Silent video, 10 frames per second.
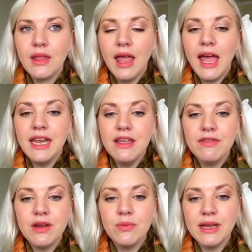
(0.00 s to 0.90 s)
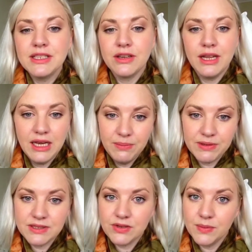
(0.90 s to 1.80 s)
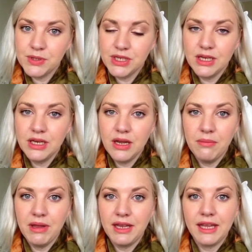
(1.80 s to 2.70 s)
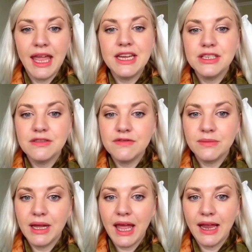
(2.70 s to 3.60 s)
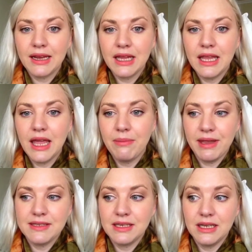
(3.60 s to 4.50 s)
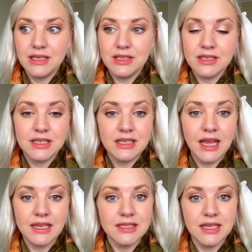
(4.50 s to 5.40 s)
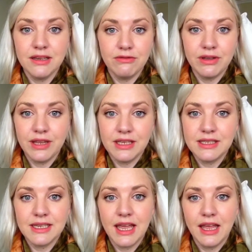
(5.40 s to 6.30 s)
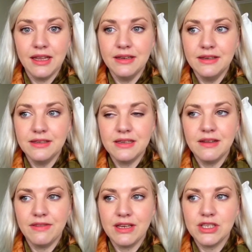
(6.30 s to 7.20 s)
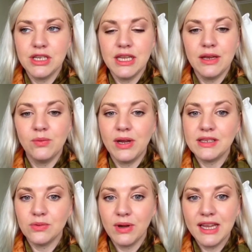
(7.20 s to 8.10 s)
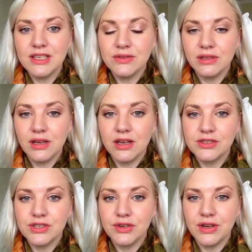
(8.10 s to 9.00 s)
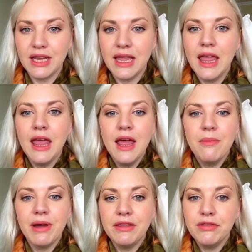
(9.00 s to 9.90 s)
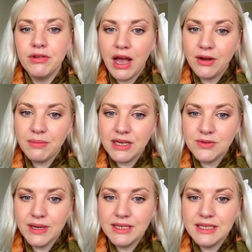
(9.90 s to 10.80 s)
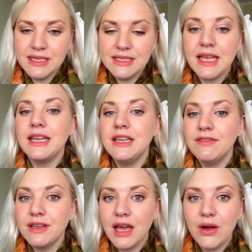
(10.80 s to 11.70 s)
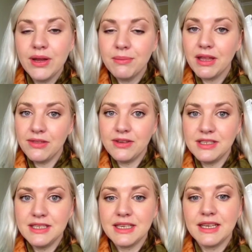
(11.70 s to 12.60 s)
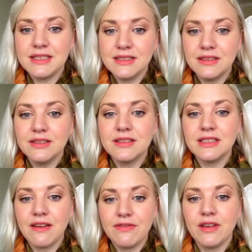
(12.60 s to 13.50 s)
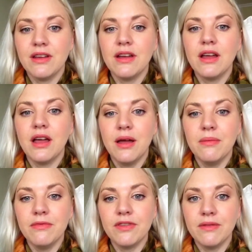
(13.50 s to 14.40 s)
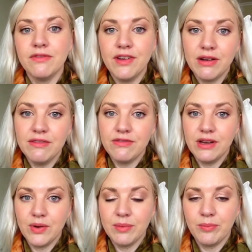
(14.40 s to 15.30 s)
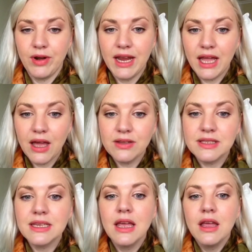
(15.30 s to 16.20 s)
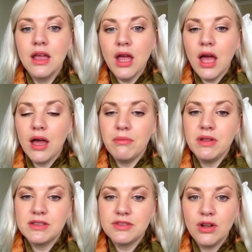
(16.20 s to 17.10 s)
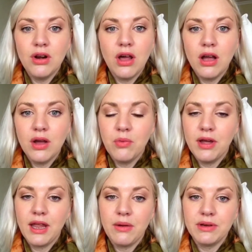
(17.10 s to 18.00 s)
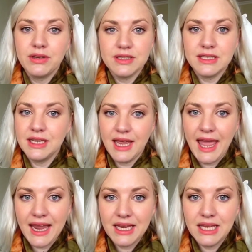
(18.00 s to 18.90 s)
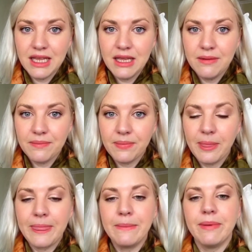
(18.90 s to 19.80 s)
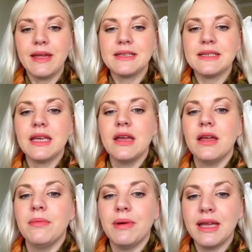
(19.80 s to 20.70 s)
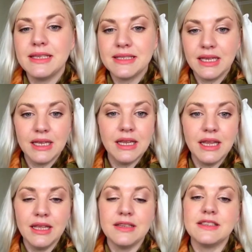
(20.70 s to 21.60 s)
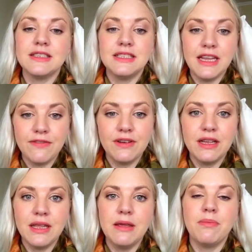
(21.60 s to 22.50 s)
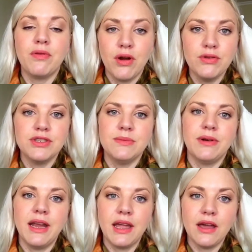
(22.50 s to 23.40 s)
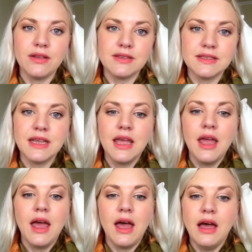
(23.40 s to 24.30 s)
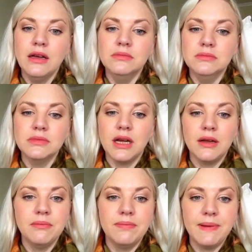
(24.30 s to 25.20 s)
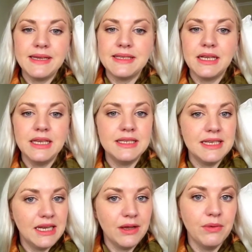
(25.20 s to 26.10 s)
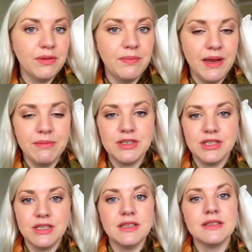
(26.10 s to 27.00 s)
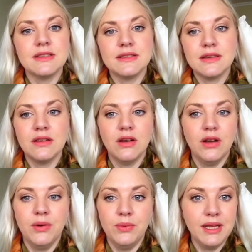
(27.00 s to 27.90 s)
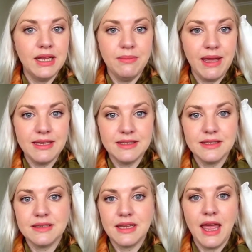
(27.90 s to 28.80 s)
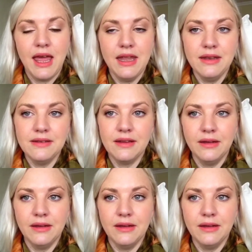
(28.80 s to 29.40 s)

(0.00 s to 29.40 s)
I never went on any prescription medication for my acne. I basically just had to live with it, and eventually it went away to a large degree. But throughout my 20s and even now in my 30s, I still suffer from very frequent breakouts. It's no longer what I would consider acne, but my skin is definitely prone to breakouts. I'm basically dealing with blemishes on a weekly basis, and